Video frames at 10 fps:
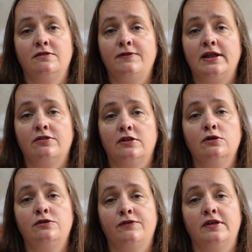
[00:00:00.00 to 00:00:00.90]
to fill out a
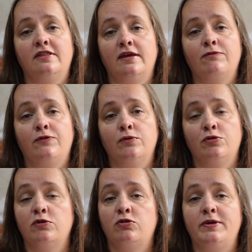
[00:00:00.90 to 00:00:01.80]
lot of consent
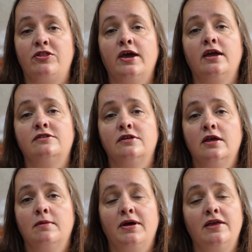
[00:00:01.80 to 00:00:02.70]
forms which will be checked
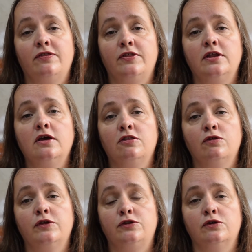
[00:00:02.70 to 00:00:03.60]
by either the nurse
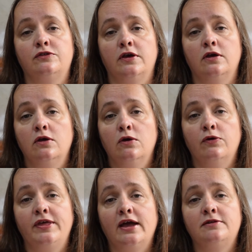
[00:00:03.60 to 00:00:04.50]
or the doctor or
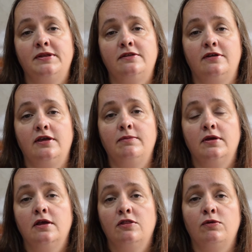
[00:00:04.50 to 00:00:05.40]
the admin team
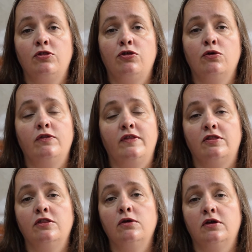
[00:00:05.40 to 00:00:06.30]
to ensure that
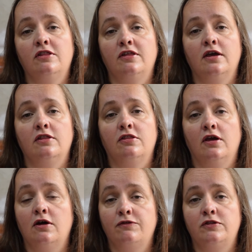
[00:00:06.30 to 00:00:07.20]
there's no concerns
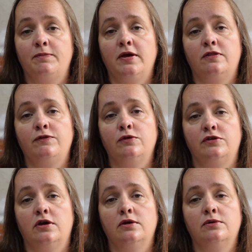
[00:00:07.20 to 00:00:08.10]
after the birth of your
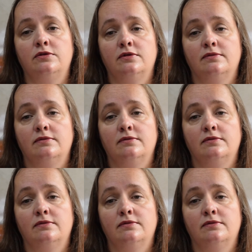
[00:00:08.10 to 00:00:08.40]
child.